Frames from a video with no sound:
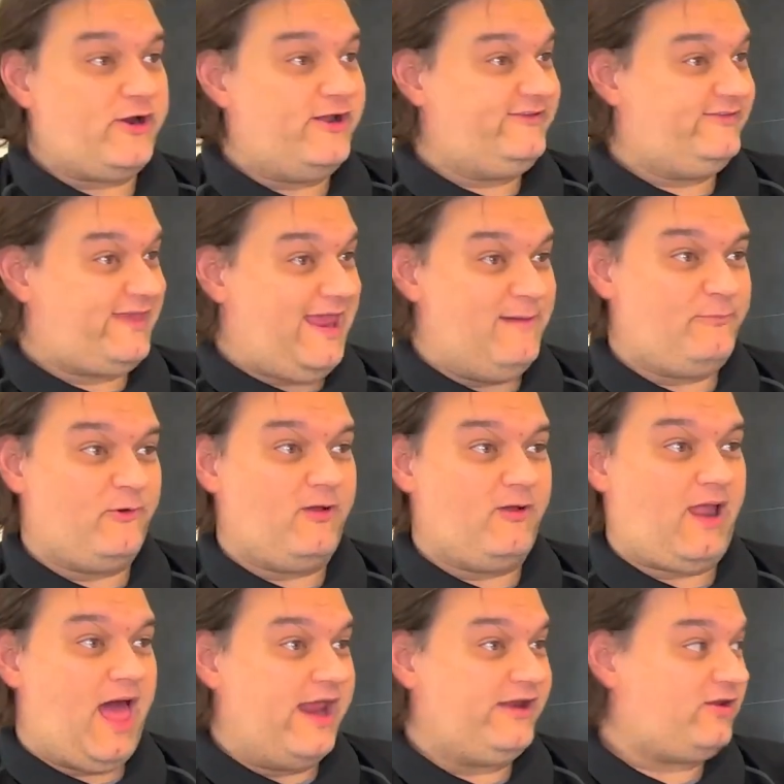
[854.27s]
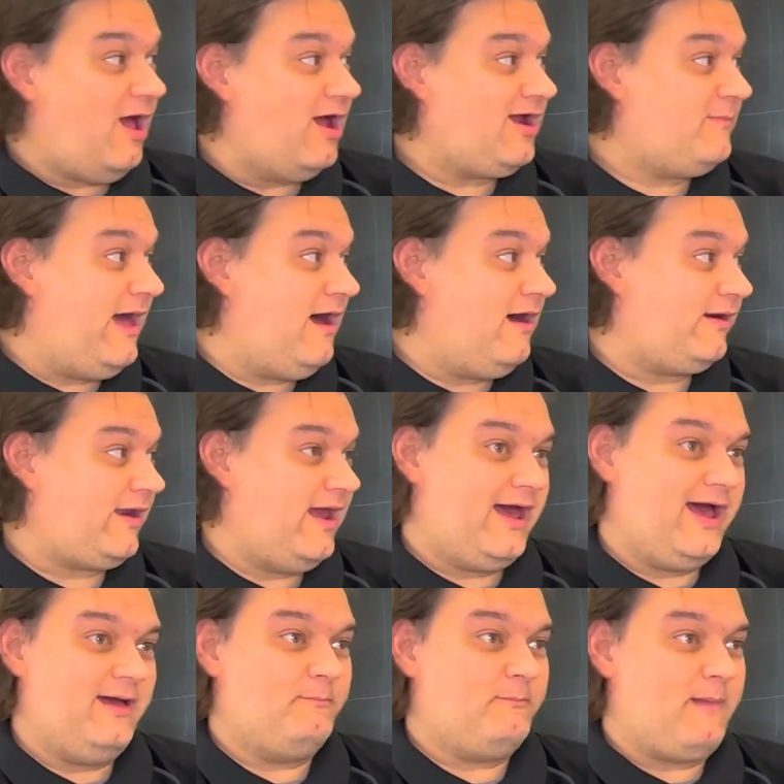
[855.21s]
For example, I talk
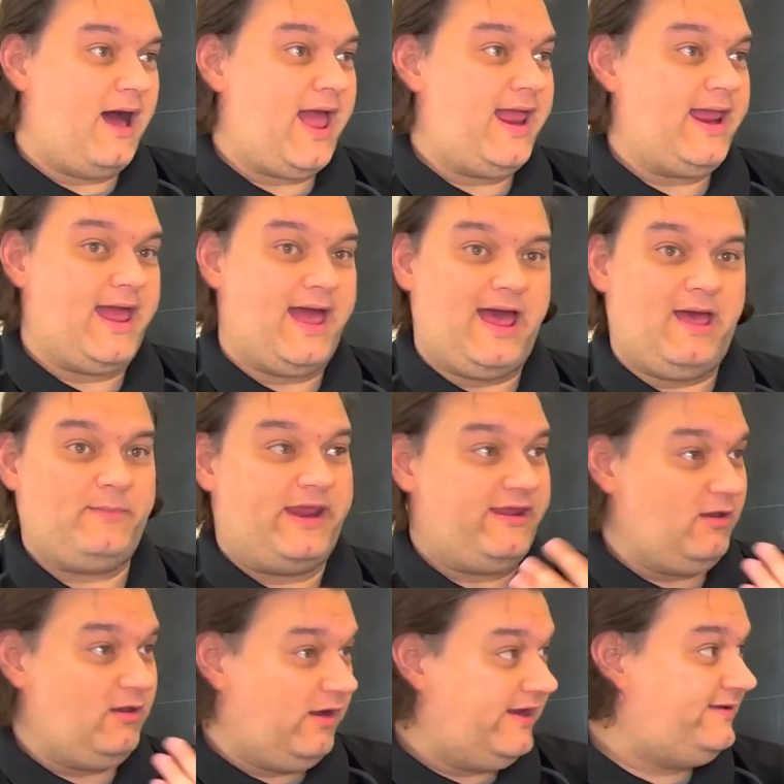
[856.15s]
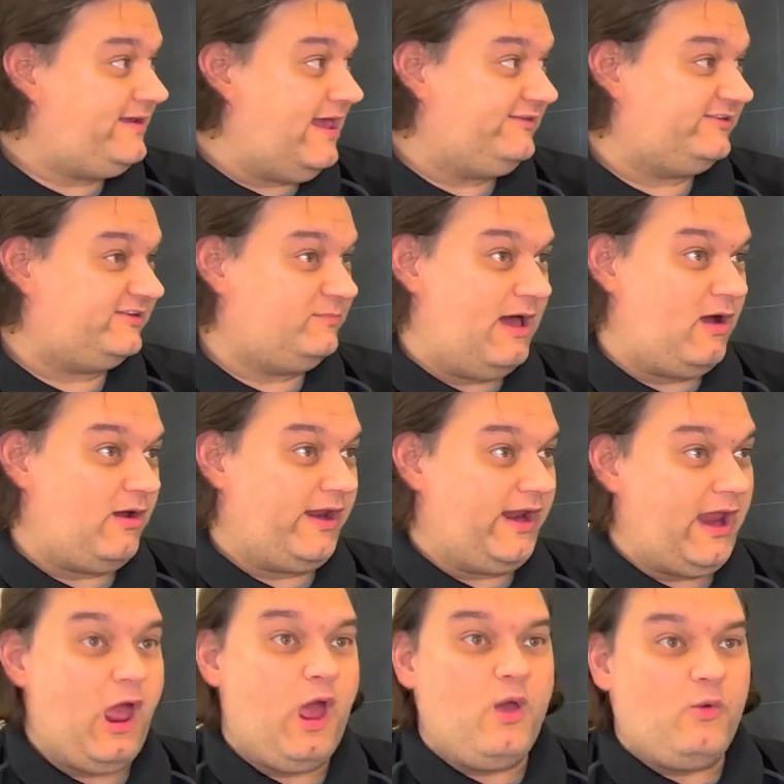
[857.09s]
about my healing
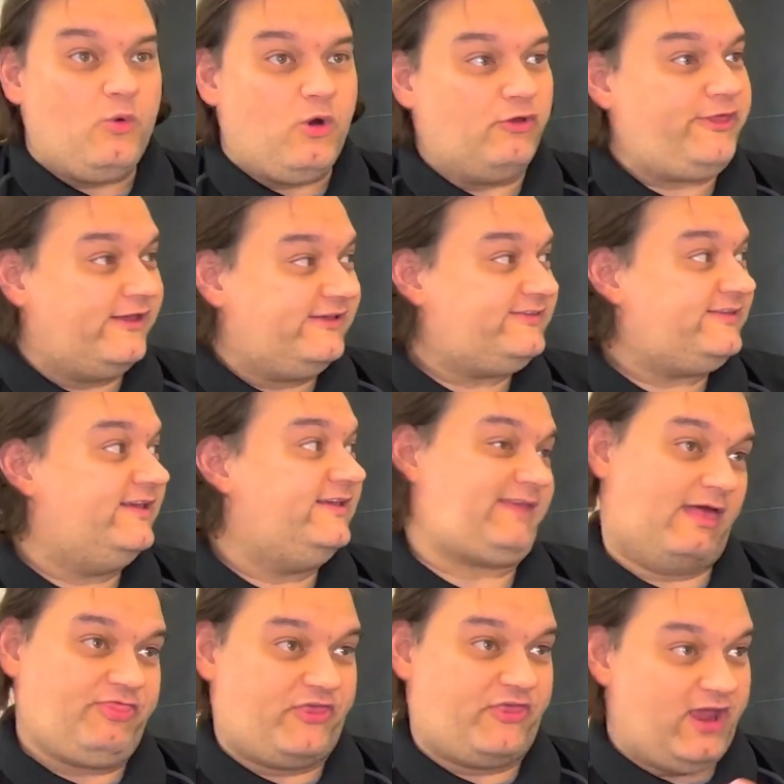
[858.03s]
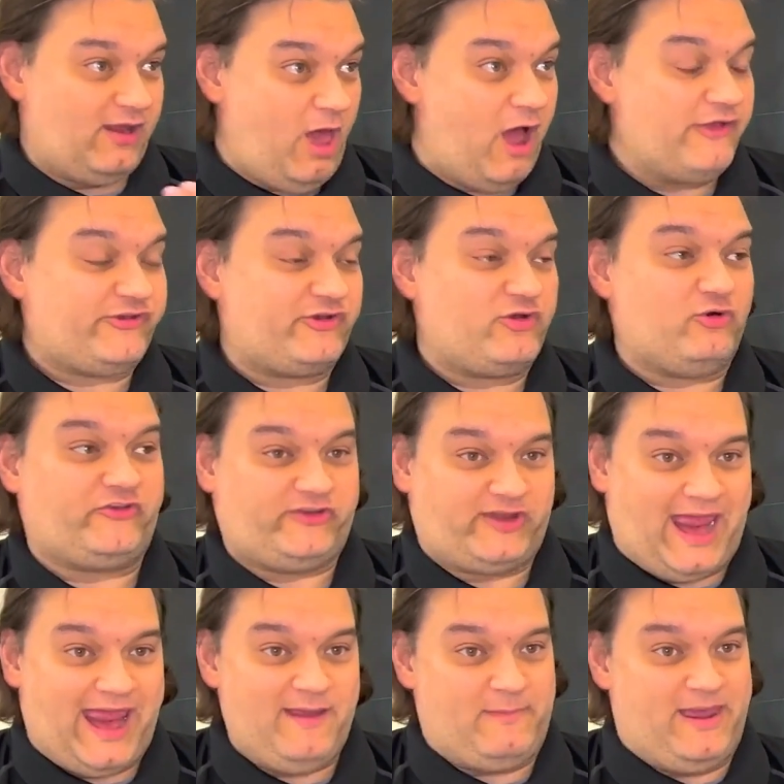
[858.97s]
testimony. Well, this is a theological
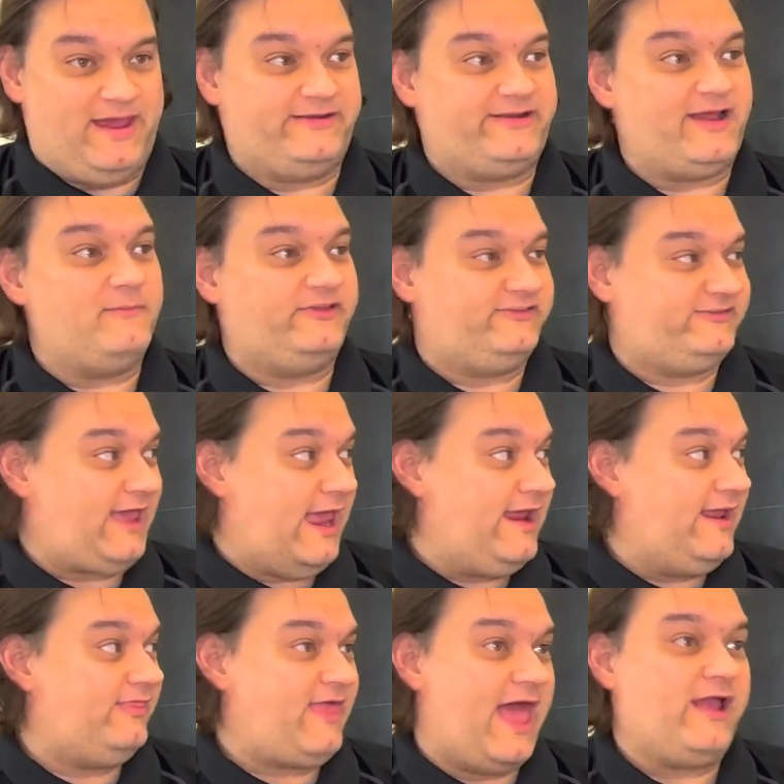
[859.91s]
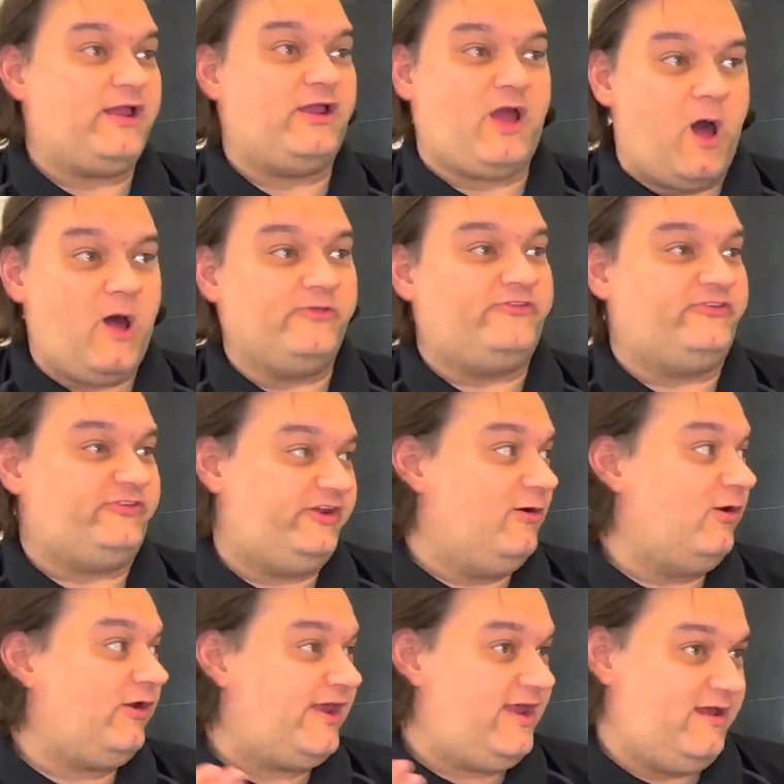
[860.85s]
statement saying that God
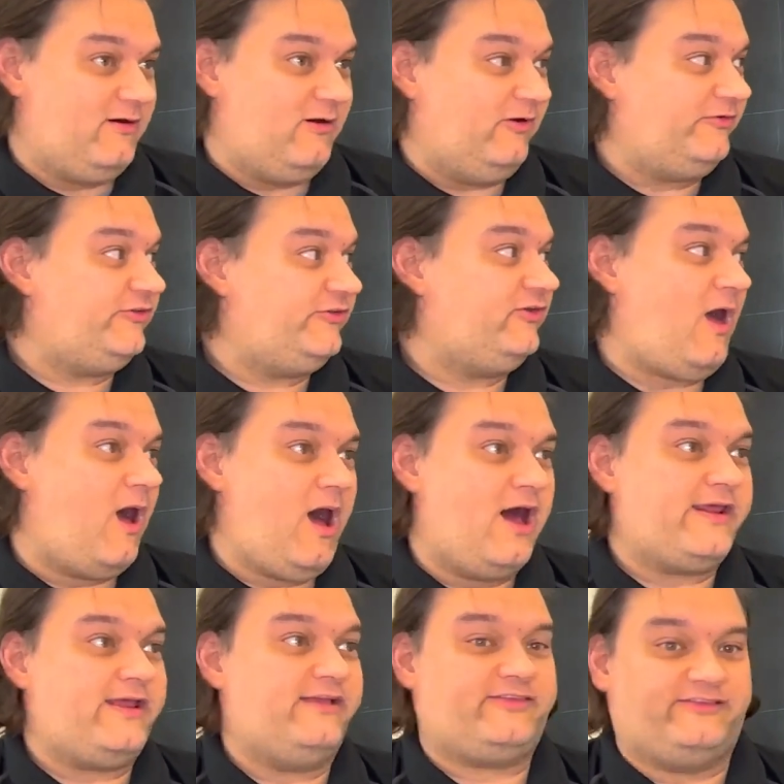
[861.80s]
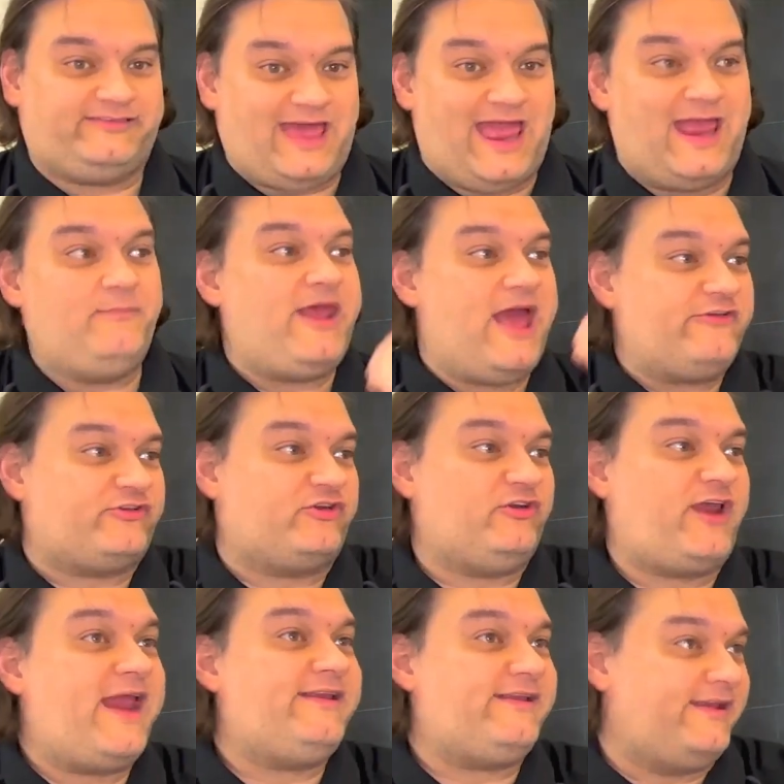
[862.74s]
still heals. God is the same
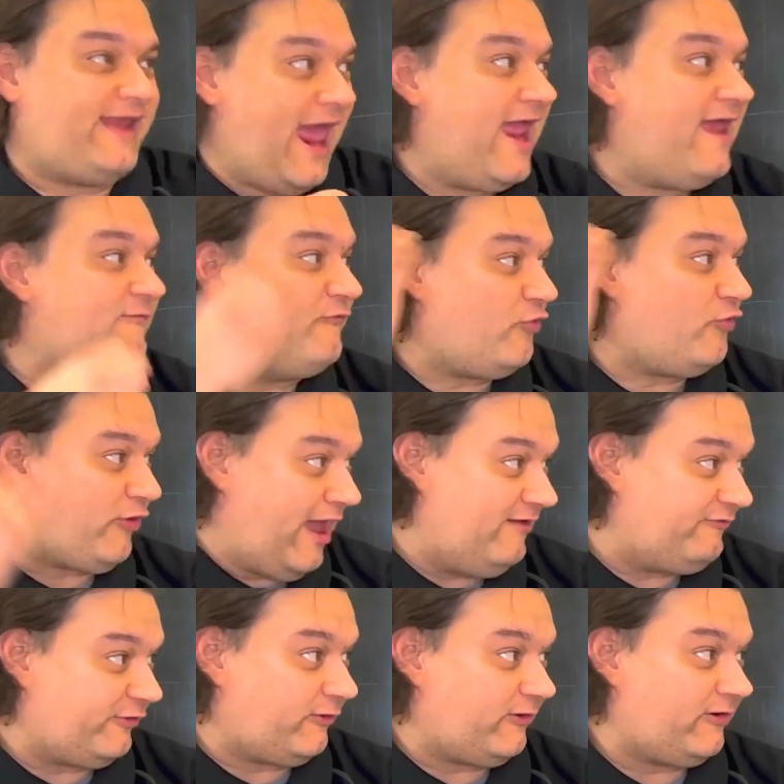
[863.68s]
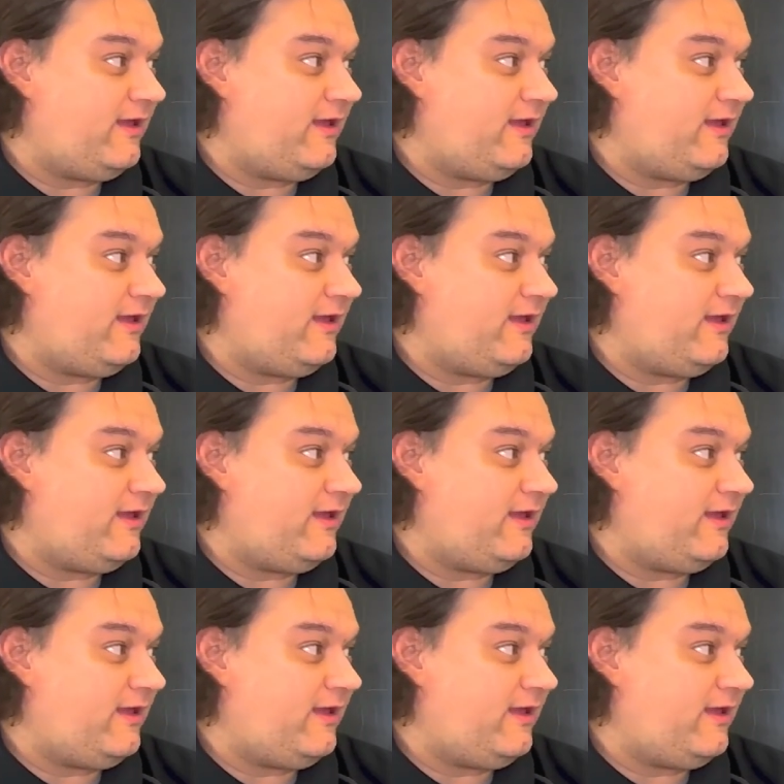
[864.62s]
yesterday, today, and forever.